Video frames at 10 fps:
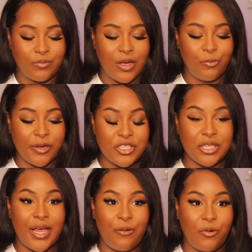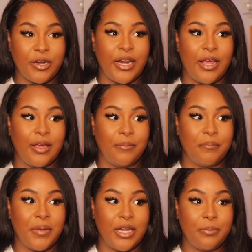Originally I wanted a
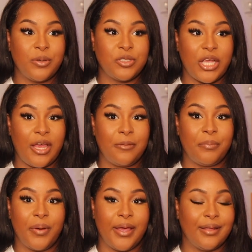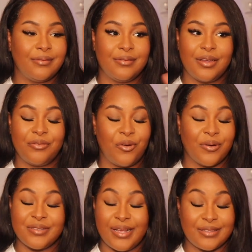mini Pochette, but of
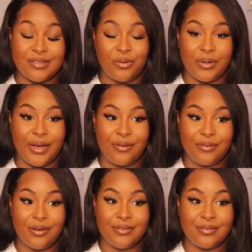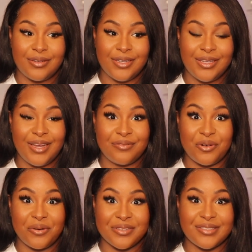course that's sold out. Of
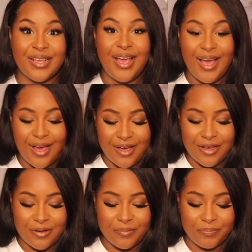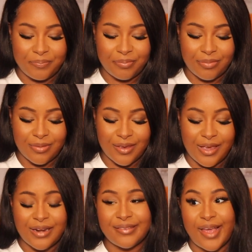course. And
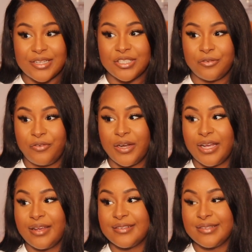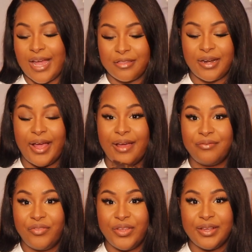it's actually funny because now that I
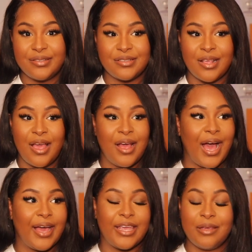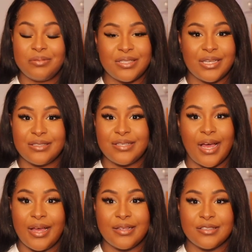have this, I keep seeing
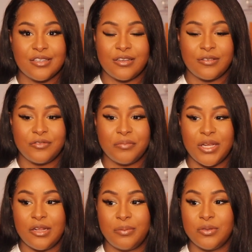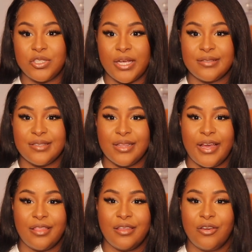tons of mini Pochettes in
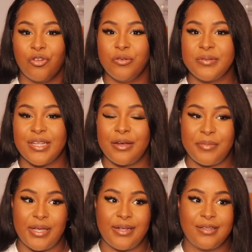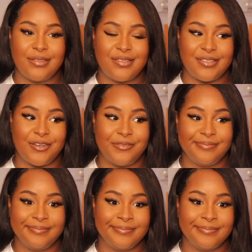like the groups that I'm in. So